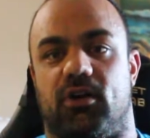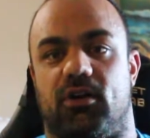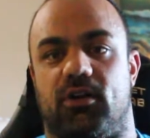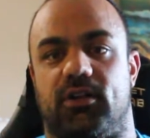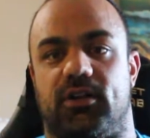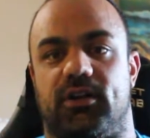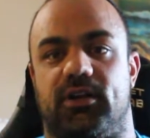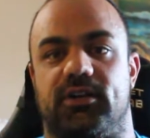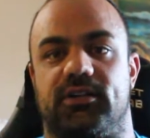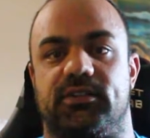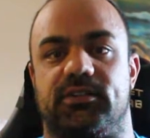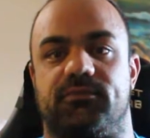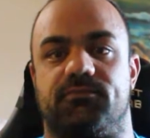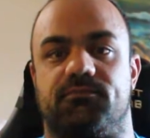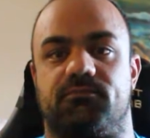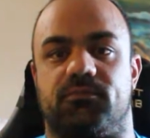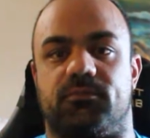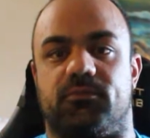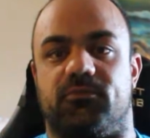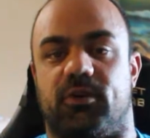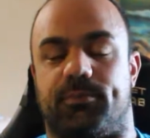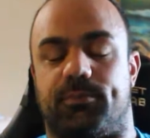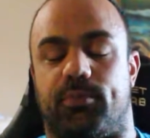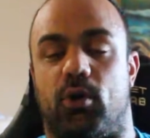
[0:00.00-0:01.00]
roller
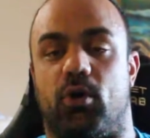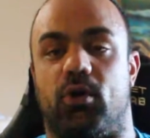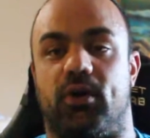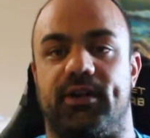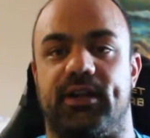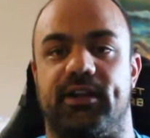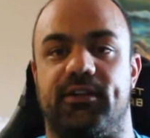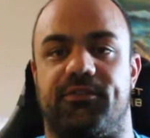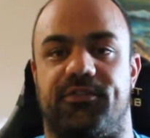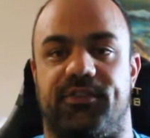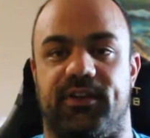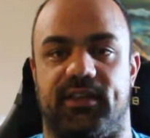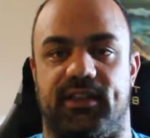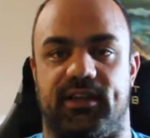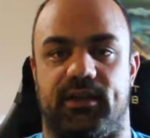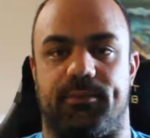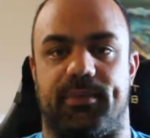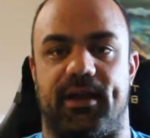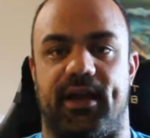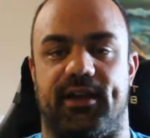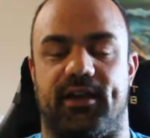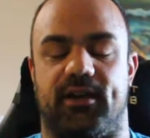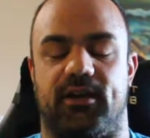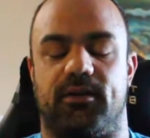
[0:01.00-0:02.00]
reported feeling
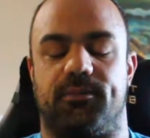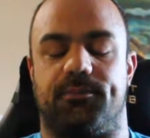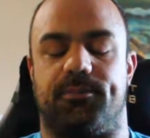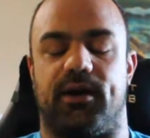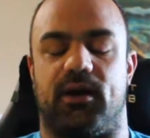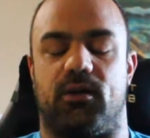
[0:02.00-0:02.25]
better,